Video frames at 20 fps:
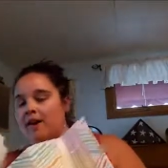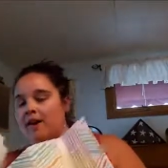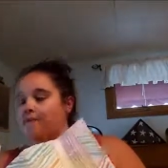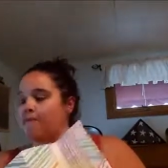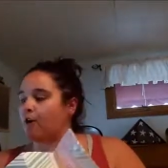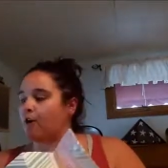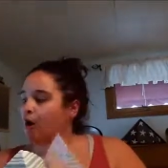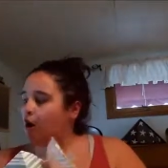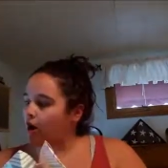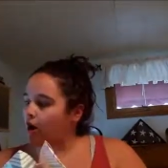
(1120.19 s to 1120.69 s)

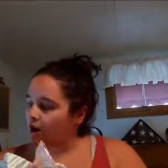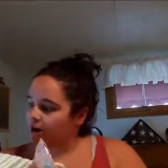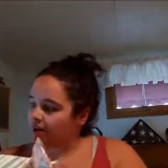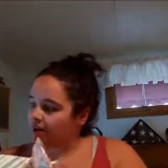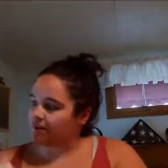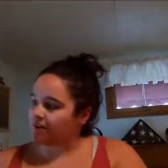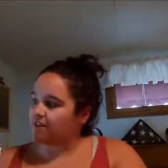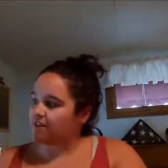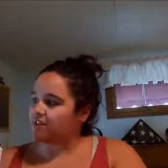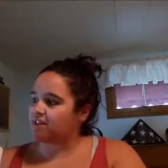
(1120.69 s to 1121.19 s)
Of
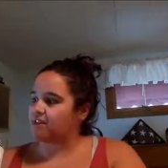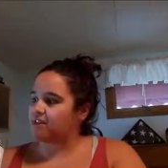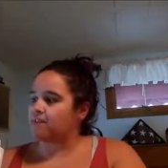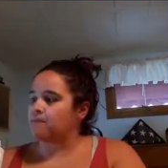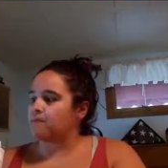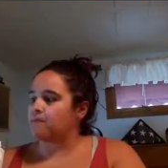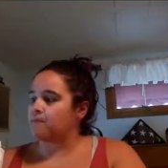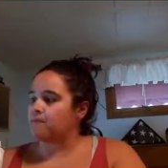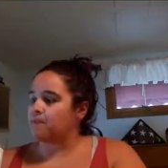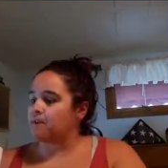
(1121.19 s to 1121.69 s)
cards
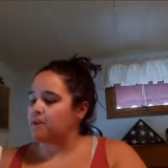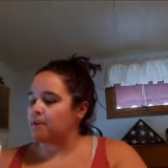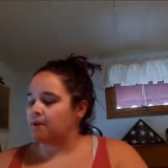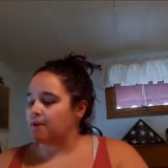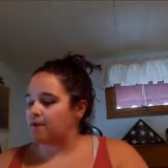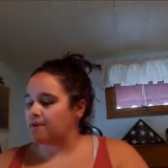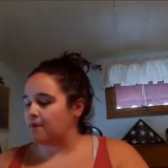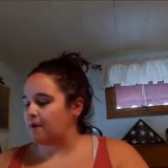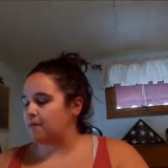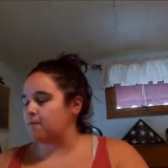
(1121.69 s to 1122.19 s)

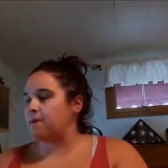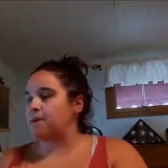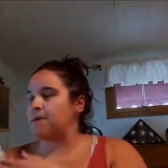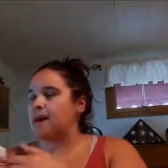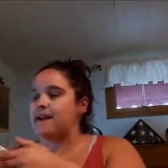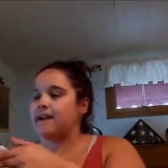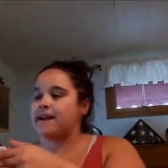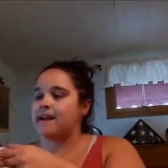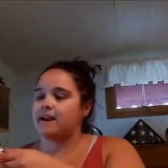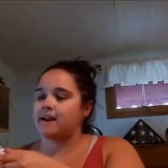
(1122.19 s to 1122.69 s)
from the
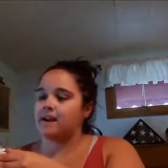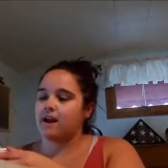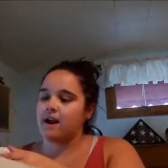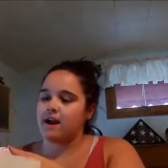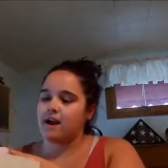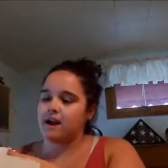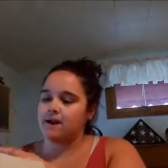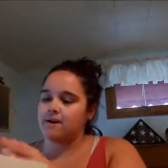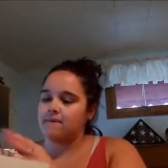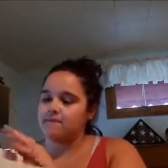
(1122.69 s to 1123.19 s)
wedding.
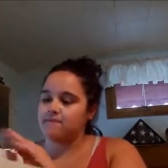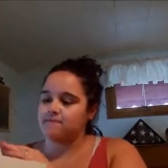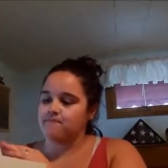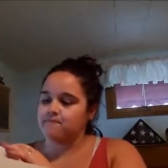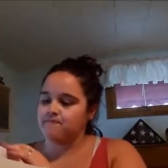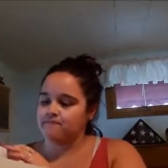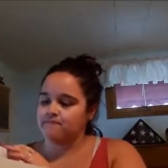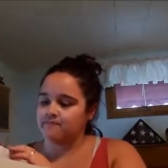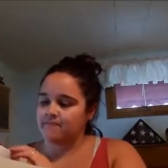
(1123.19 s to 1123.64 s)
Um,